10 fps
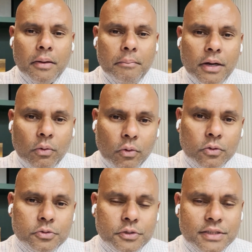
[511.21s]
But
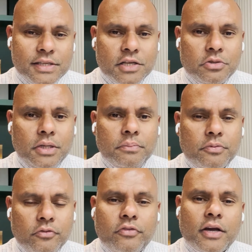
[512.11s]
also this actually
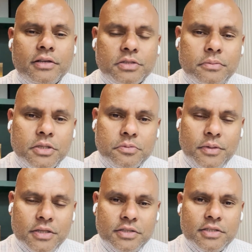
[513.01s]
improve the customer experience.